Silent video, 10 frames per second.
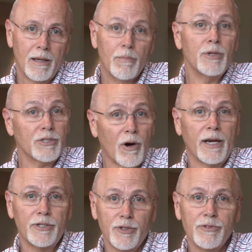But
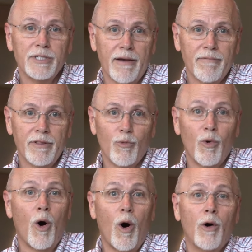starting June 7th,
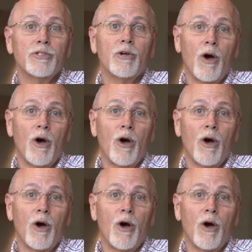we'll also